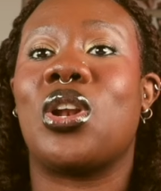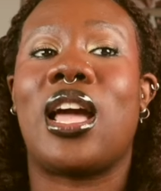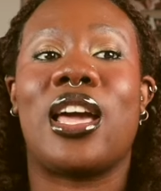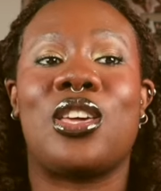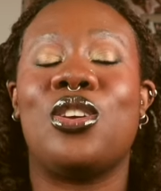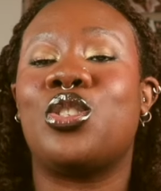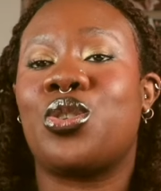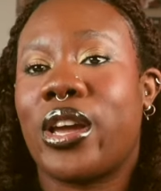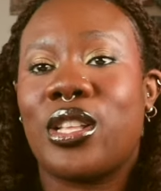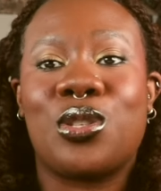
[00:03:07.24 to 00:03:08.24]
like you
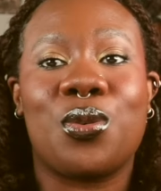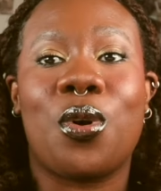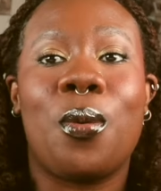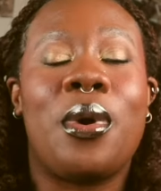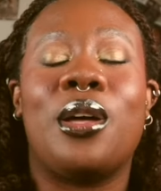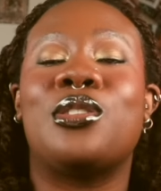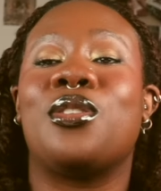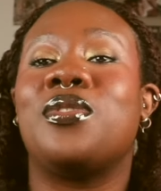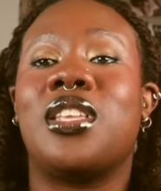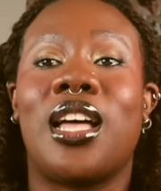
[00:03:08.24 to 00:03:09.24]
trying to come out
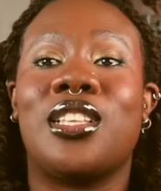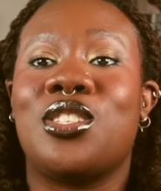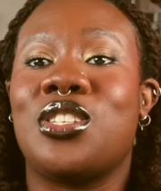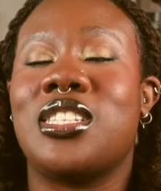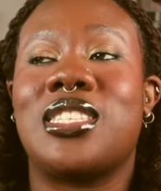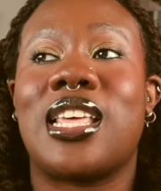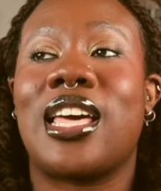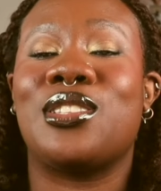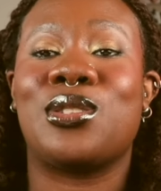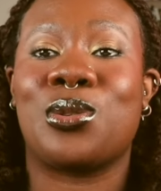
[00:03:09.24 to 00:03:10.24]
of that, you
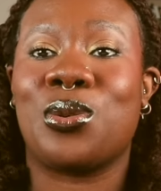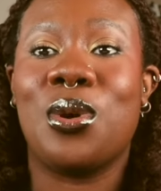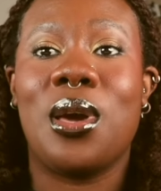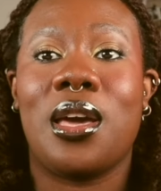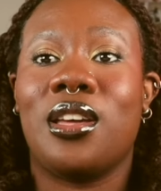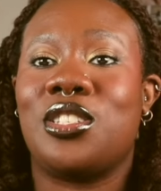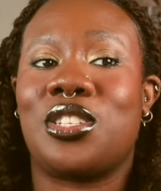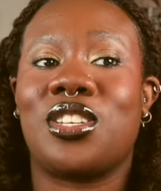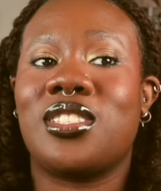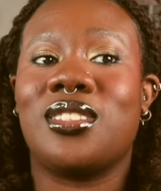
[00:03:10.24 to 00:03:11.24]
decide to
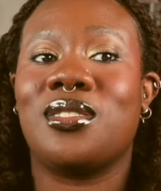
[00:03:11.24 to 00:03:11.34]
just